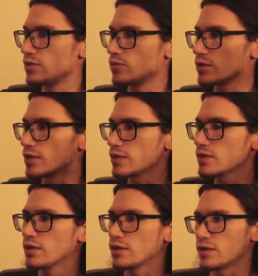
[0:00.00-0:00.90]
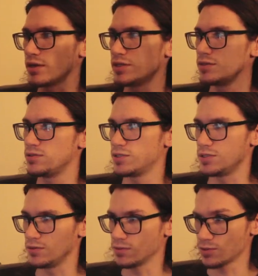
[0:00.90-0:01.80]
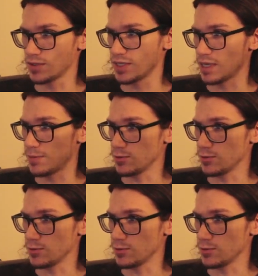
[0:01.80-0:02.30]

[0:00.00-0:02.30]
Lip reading: of working. I did still screen cap the